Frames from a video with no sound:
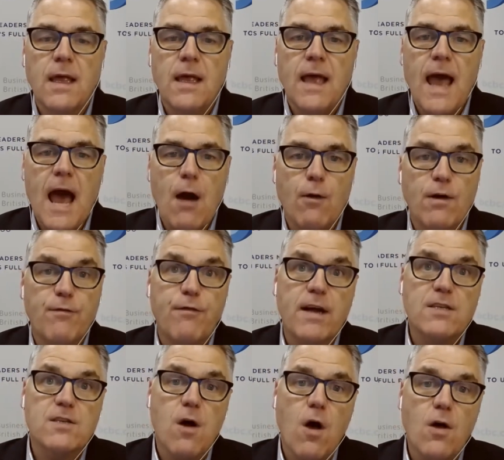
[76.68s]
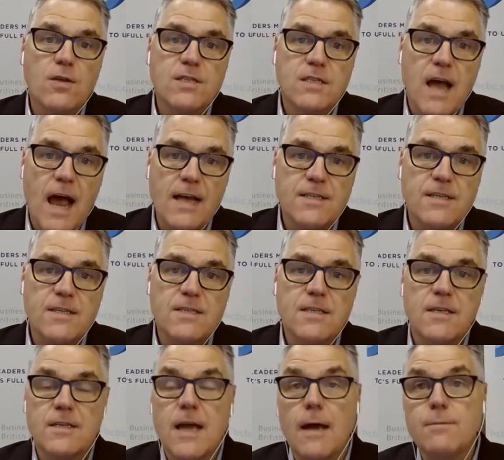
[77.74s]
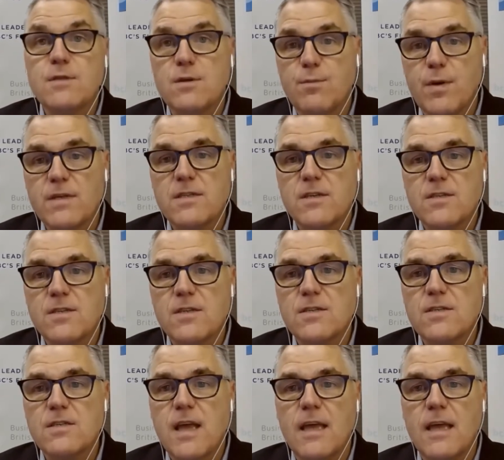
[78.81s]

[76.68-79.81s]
how it affects all sizes and types of businesses,